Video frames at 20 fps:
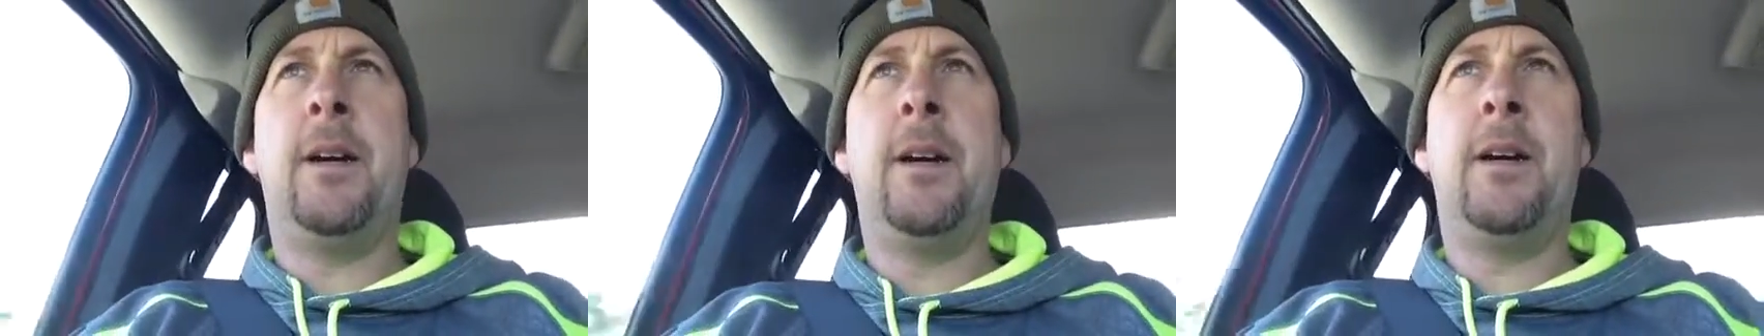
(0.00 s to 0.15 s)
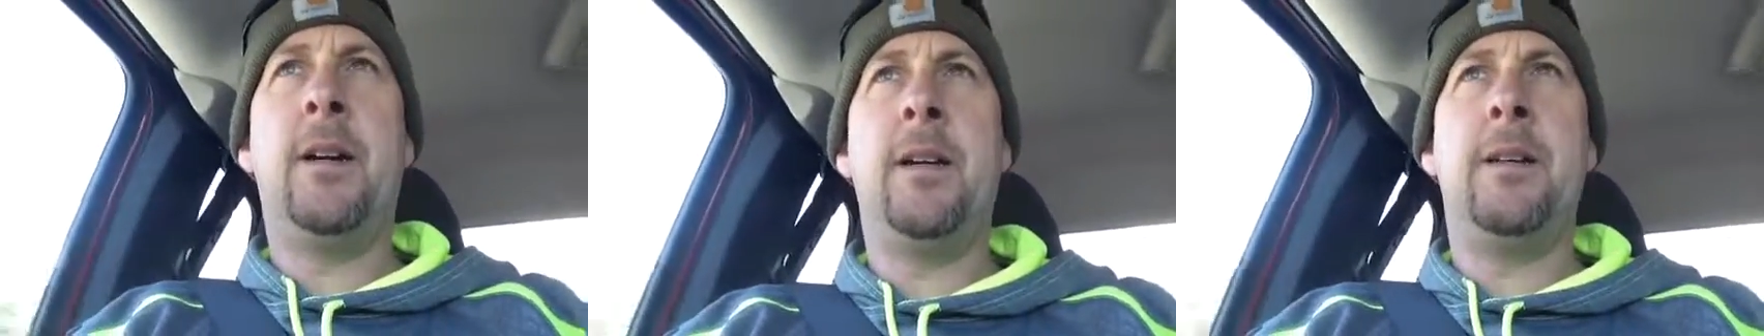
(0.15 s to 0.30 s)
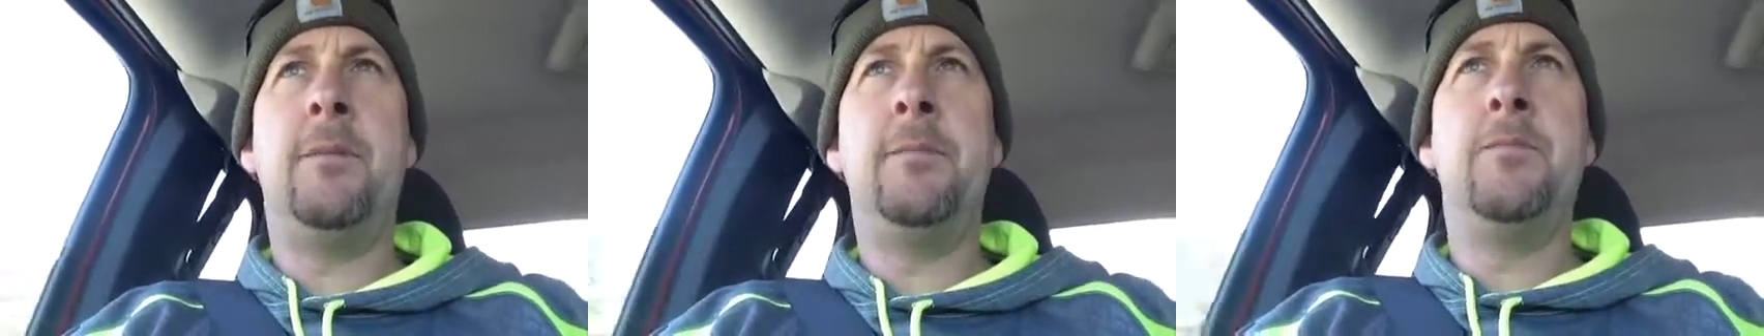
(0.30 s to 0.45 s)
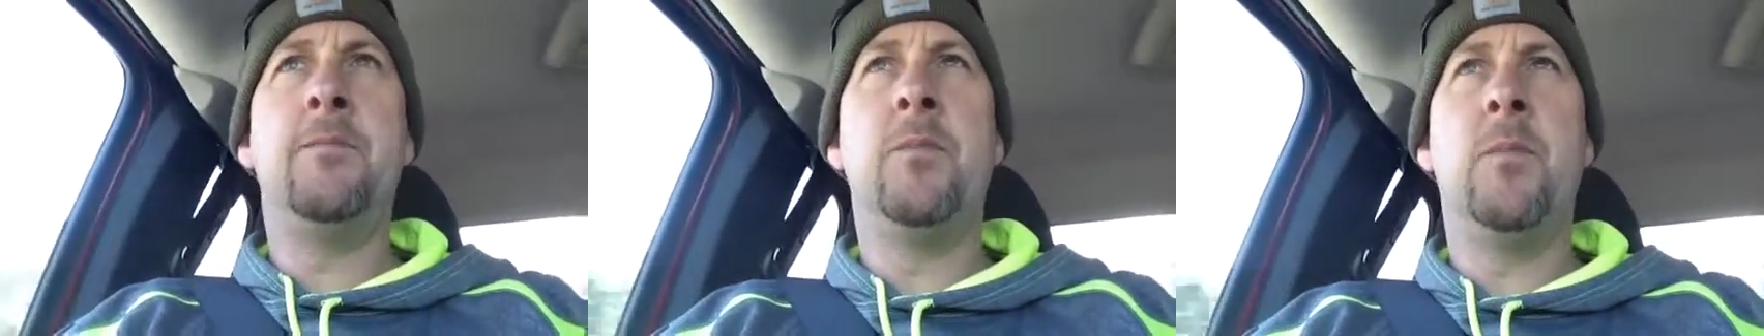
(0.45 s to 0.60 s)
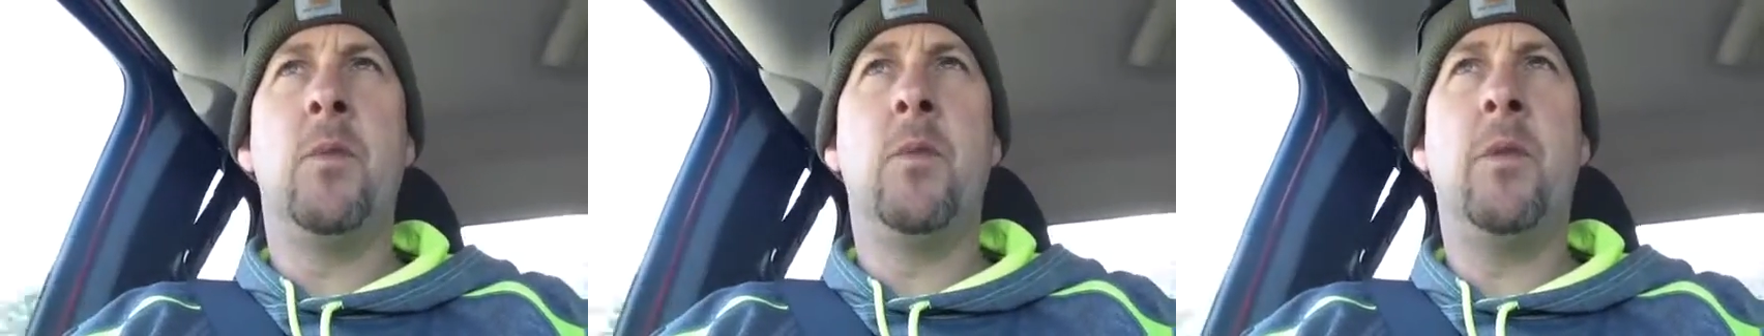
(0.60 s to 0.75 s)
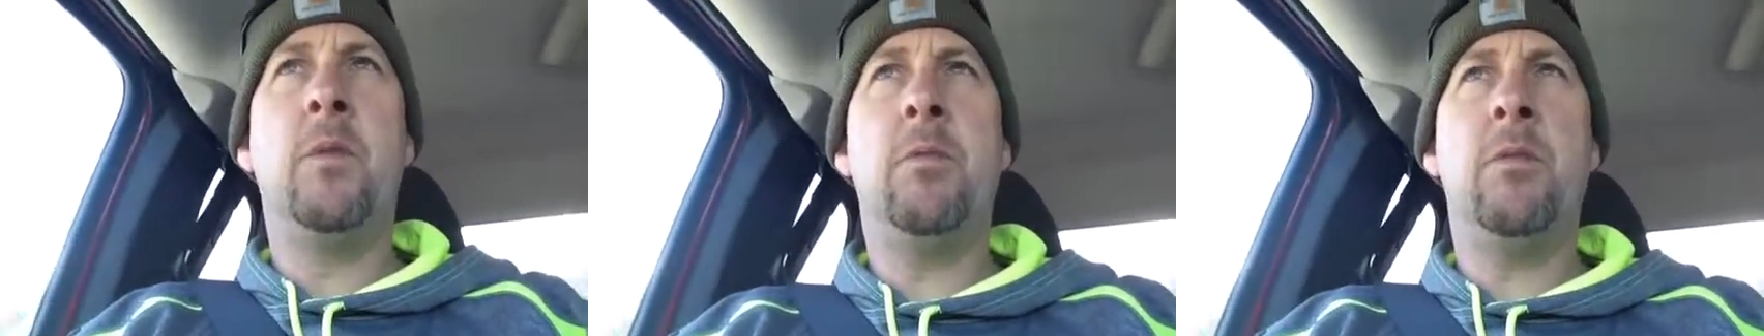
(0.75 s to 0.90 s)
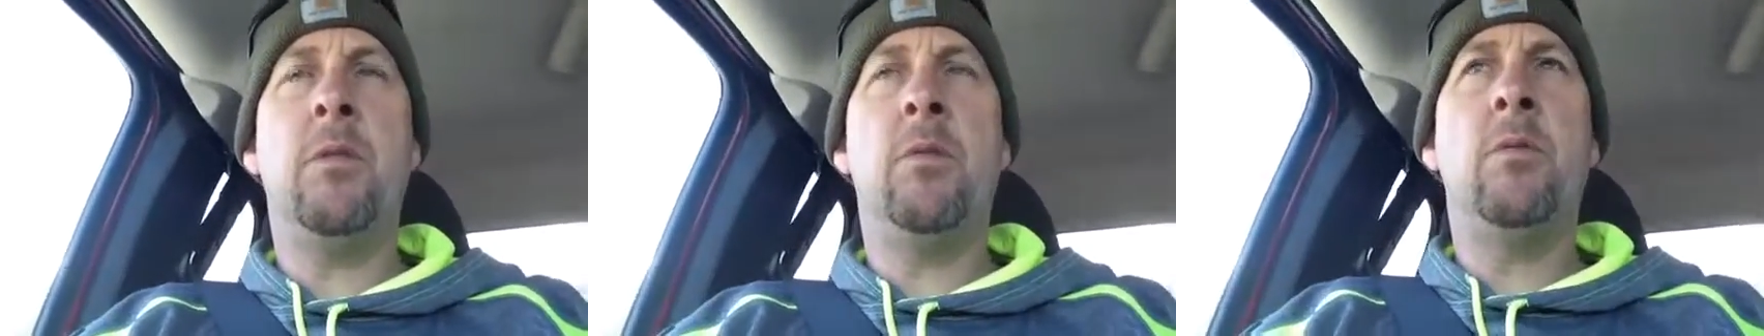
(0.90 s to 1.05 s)
Um,
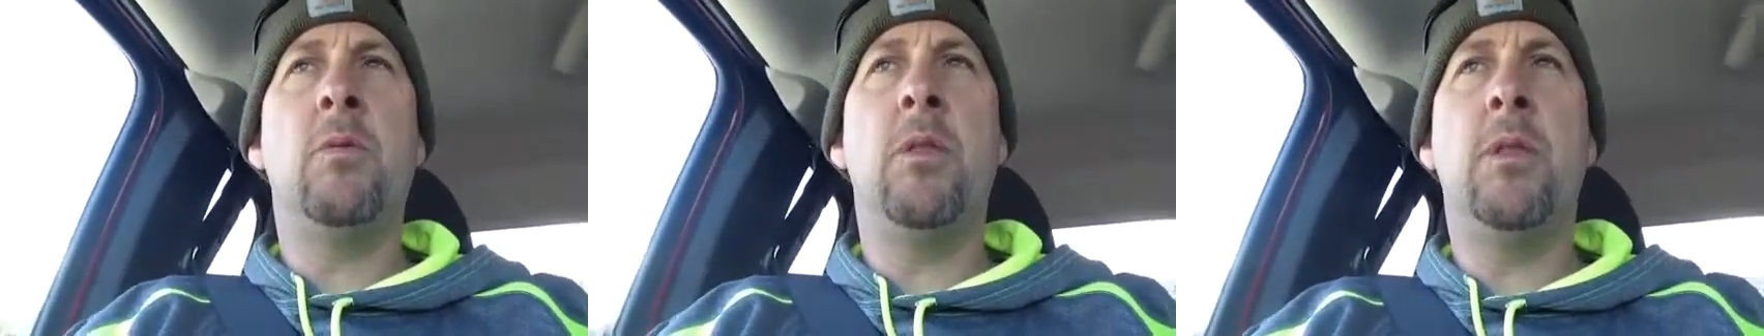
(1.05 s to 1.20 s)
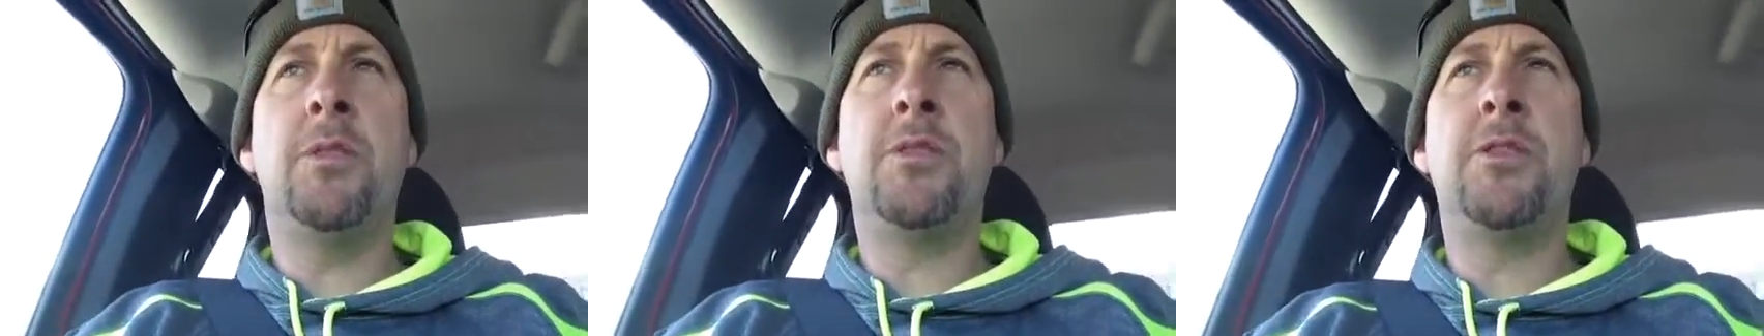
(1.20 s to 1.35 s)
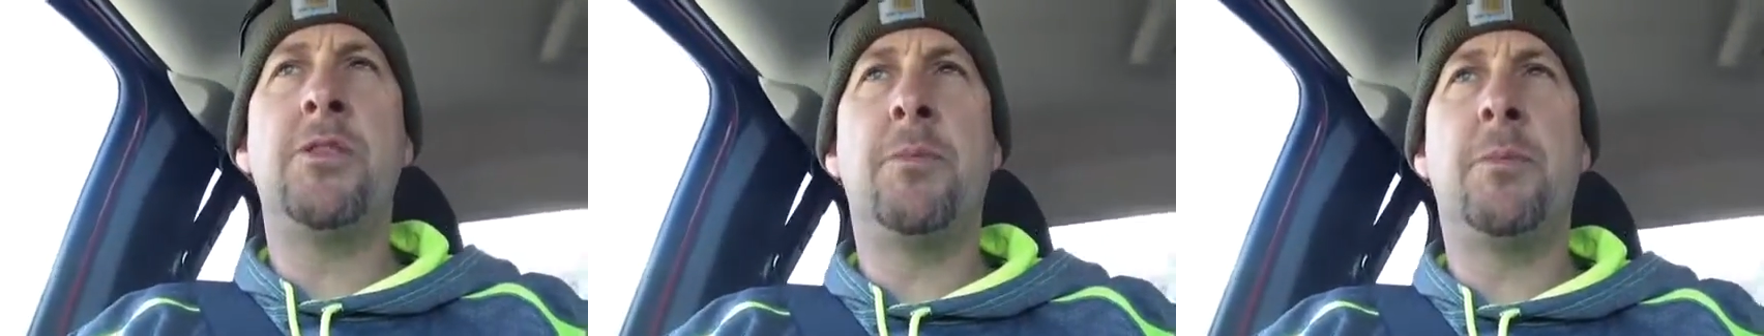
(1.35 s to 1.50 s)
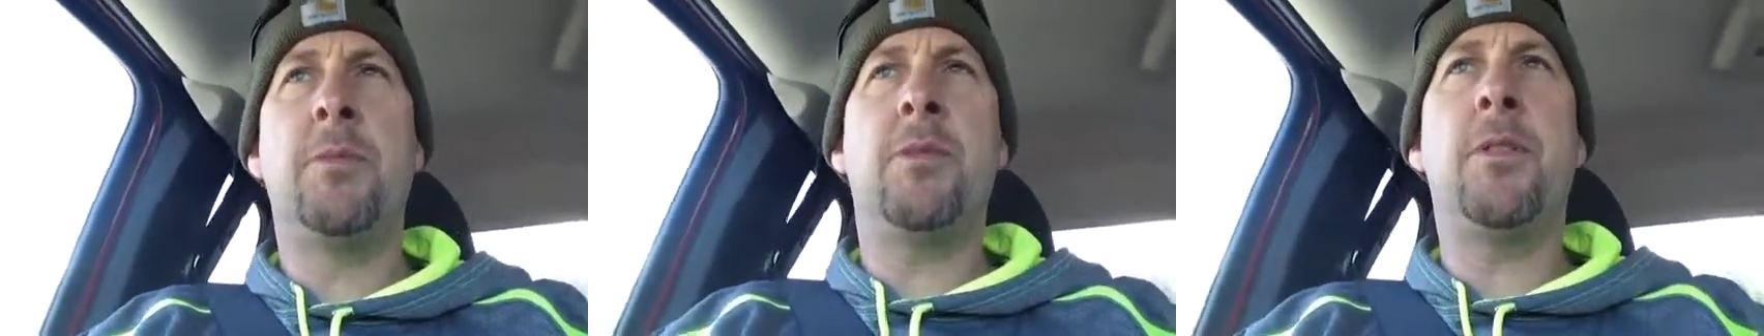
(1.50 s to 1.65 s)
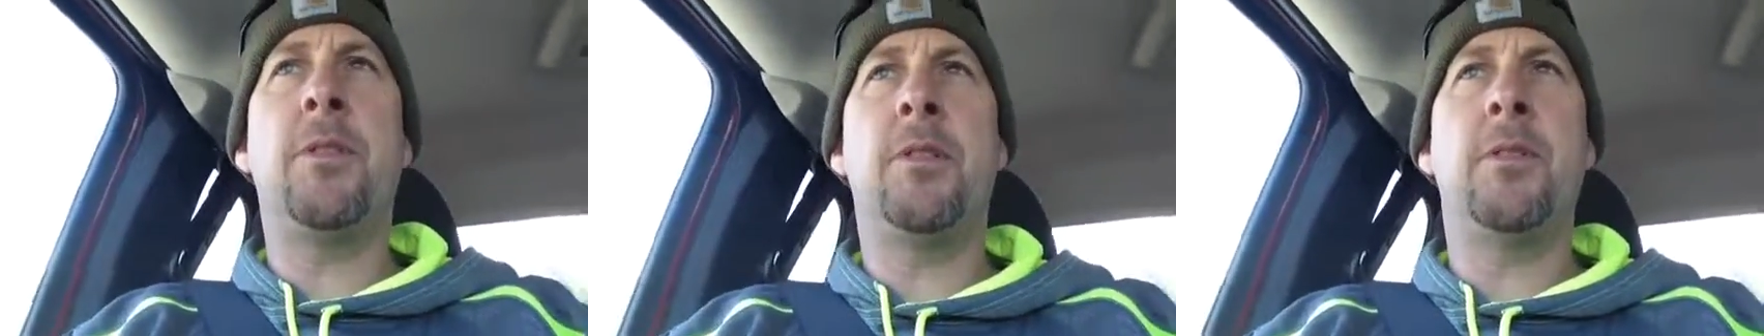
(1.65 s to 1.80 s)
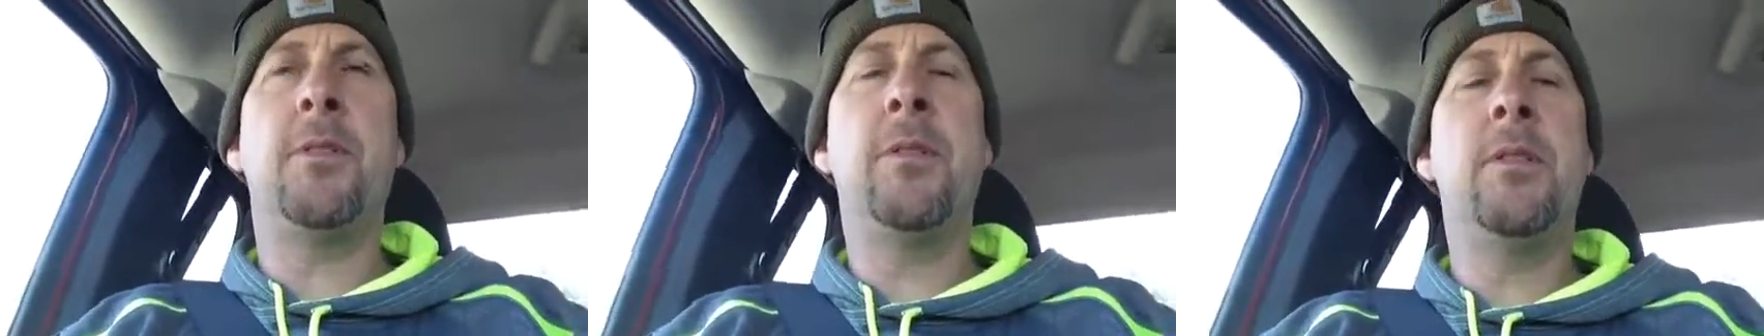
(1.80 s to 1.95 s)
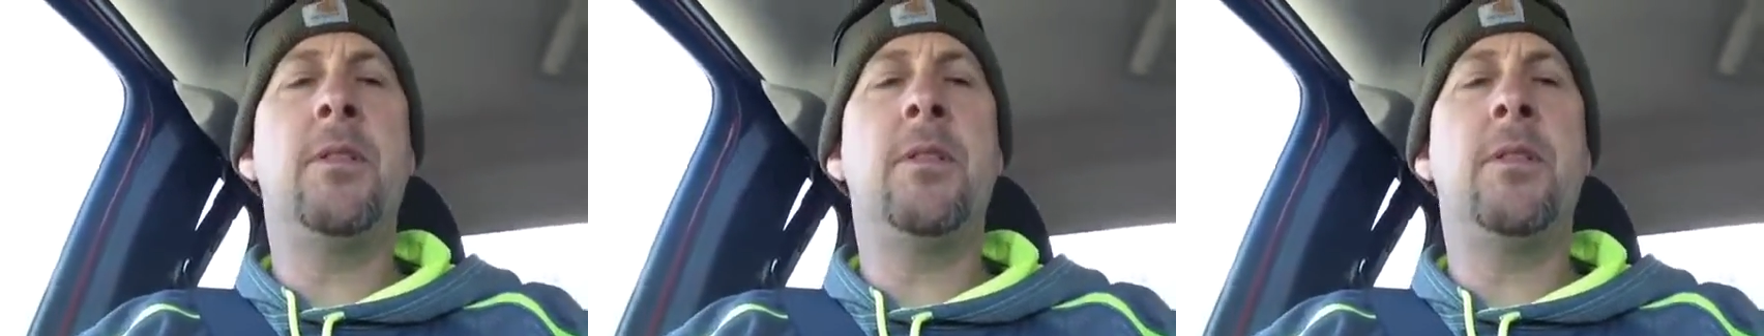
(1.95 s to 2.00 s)
we weren't real super to,